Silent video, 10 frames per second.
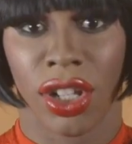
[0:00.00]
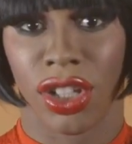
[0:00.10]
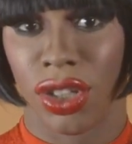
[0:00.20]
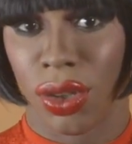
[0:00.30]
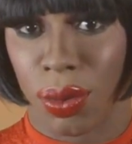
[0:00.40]

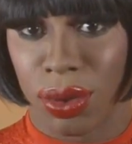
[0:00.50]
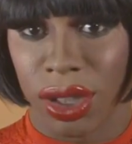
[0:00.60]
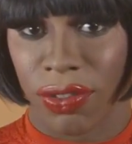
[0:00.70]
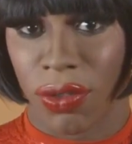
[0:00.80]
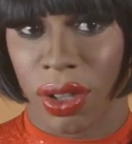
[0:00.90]

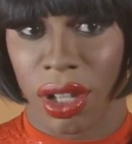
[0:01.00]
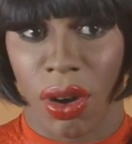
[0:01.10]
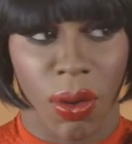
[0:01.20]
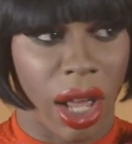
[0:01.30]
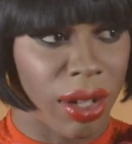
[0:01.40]
used for the
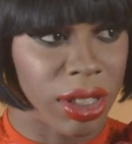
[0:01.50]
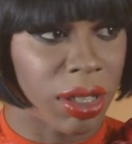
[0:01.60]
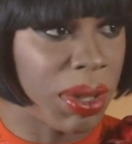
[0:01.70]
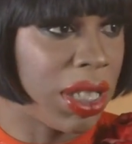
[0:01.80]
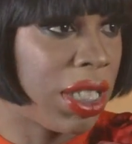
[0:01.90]
whole
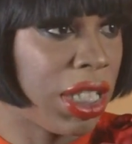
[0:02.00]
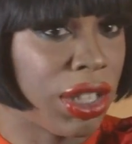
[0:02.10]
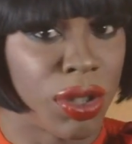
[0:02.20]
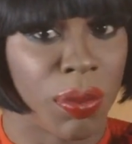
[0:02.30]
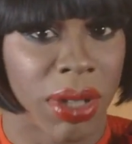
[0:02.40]

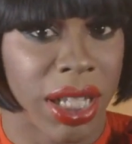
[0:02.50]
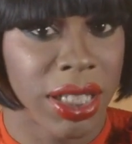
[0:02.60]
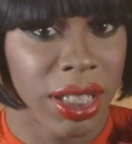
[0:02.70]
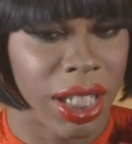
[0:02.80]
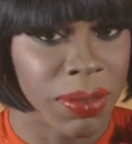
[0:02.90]
LGBTQ
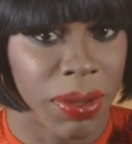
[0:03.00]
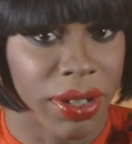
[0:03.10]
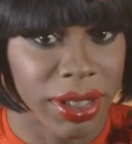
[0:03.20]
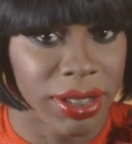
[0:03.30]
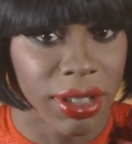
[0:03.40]
plus
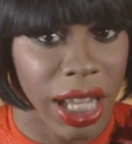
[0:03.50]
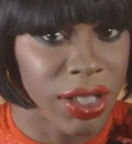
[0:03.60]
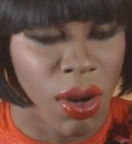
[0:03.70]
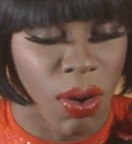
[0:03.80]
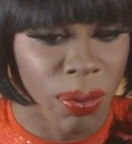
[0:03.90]
experience
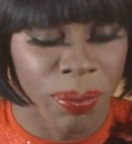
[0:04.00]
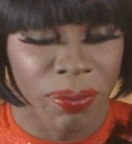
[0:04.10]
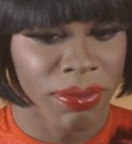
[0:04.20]
as a whole.